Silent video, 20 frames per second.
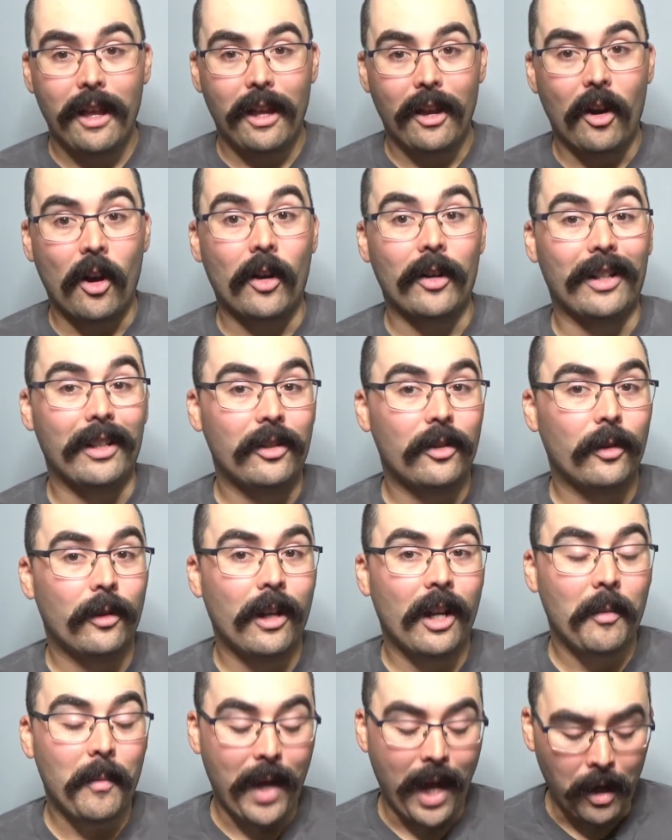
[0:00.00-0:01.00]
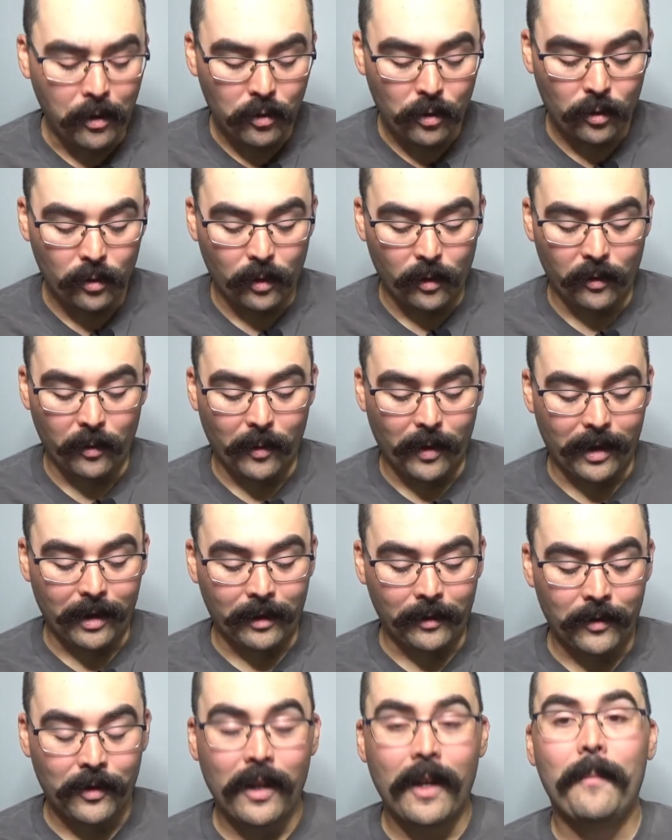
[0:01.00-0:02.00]
on Instagram
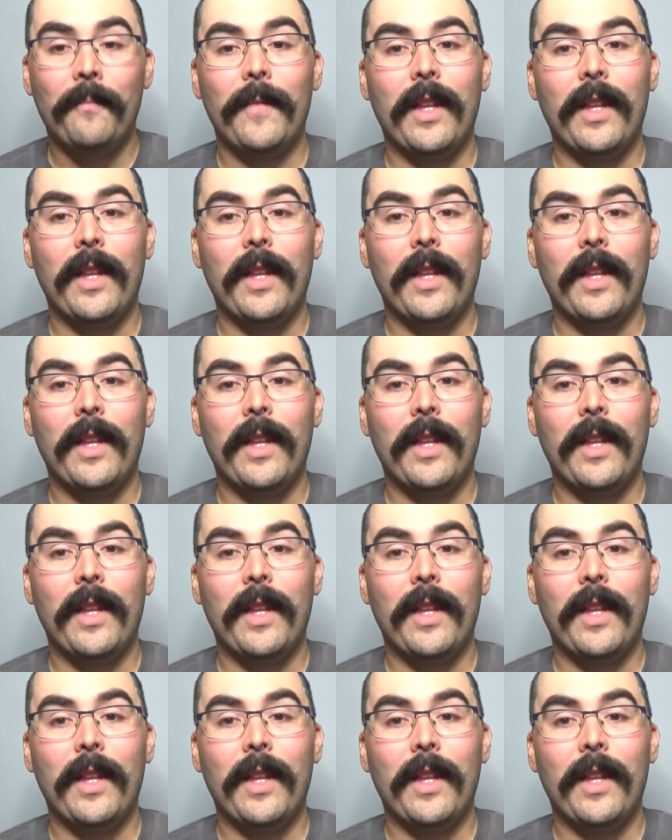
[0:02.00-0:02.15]
@TrueNorthWilds,